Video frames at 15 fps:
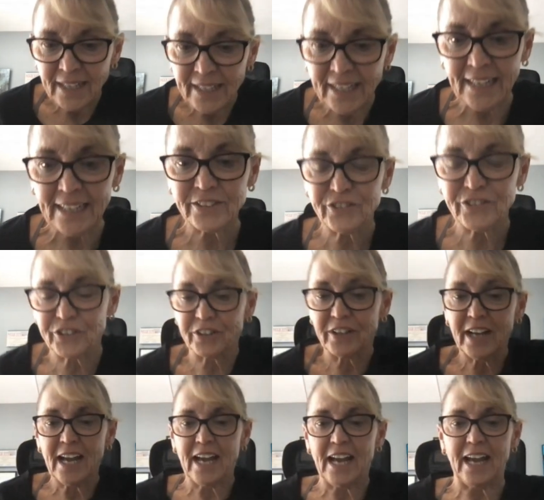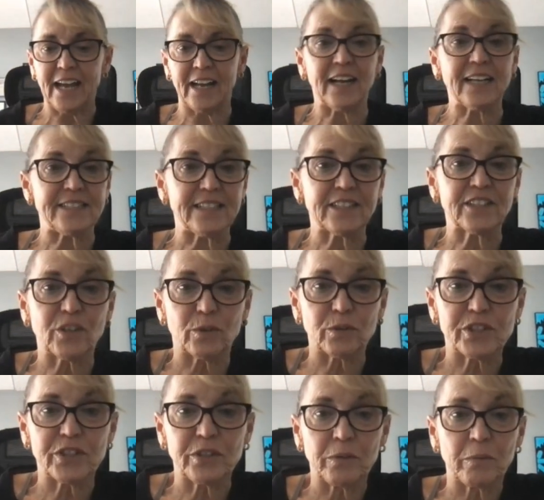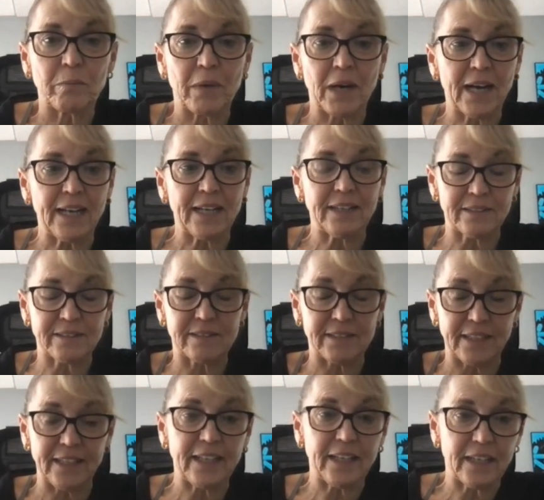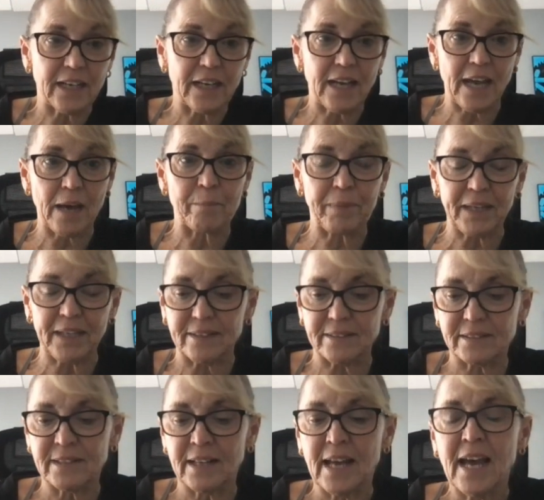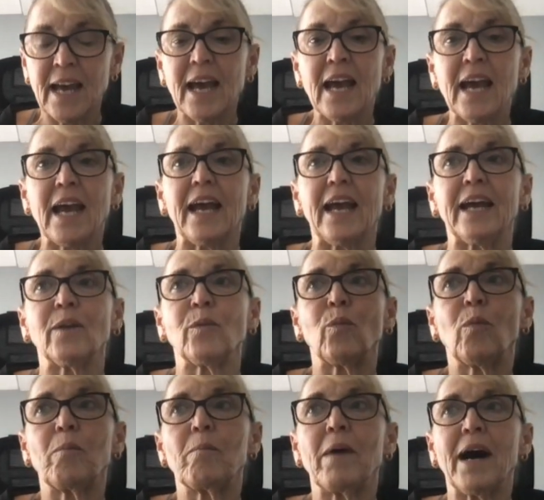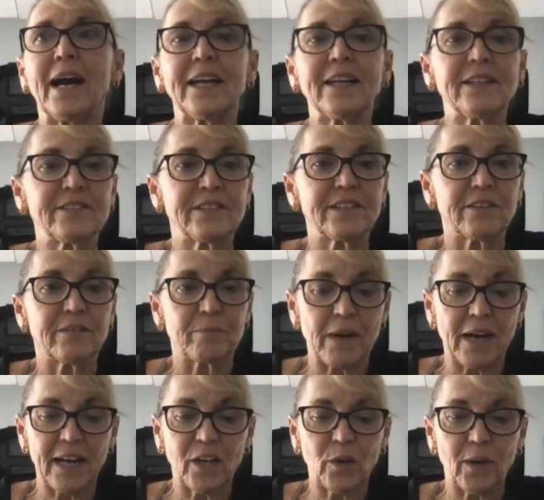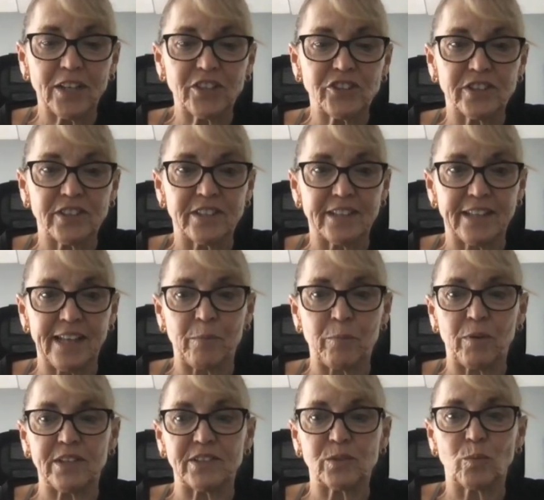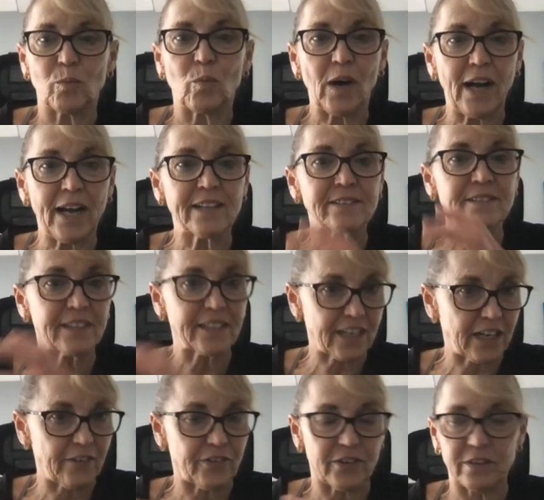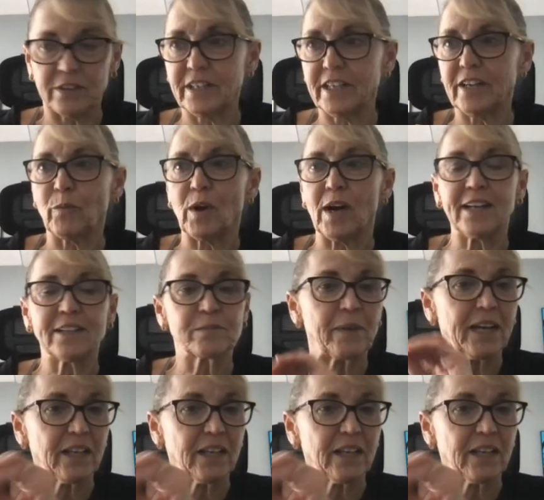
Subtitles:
cancer, and I did go to my city MPs, and my question to them was, why isn't it covered? Why is my